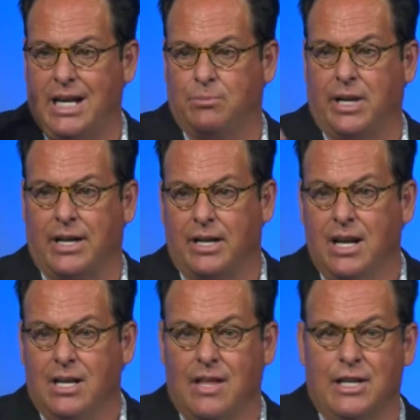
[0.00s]
king planet.
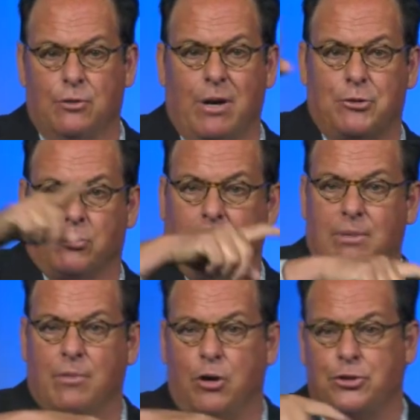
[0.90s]
They did
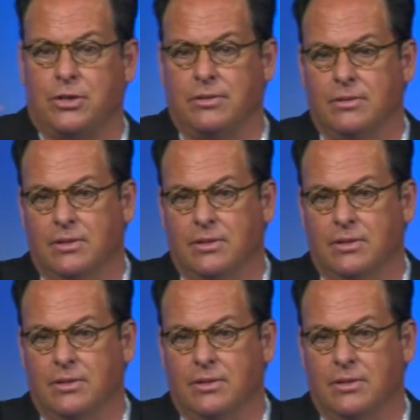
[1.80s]
retrograde motion